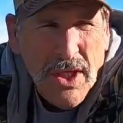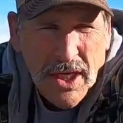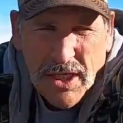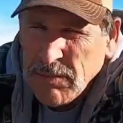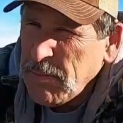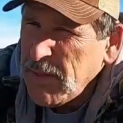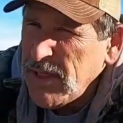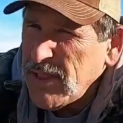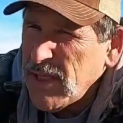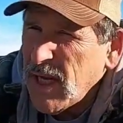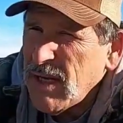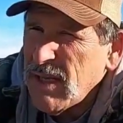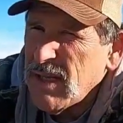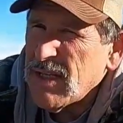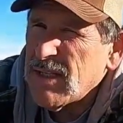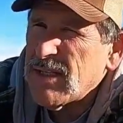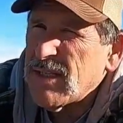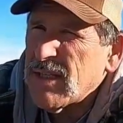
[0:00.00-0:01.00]
JSBs out
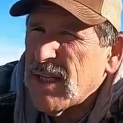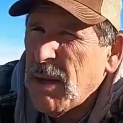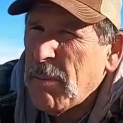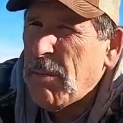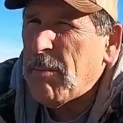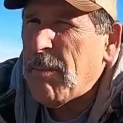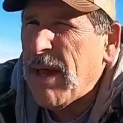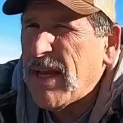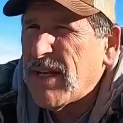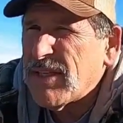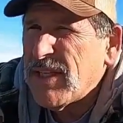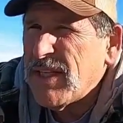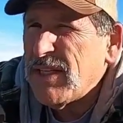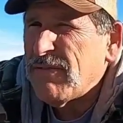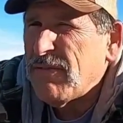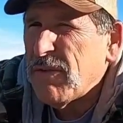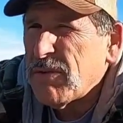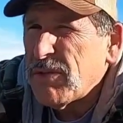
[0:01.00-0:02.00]
of this, a couple
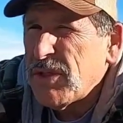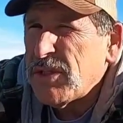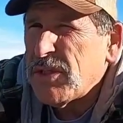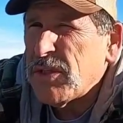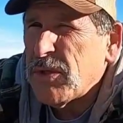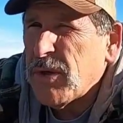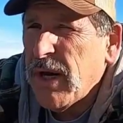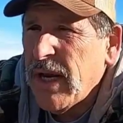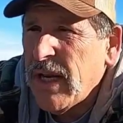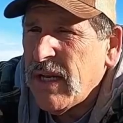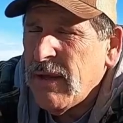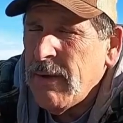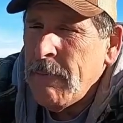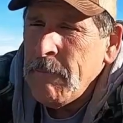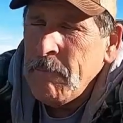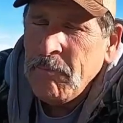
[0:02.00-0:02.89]
magazines full just to try it.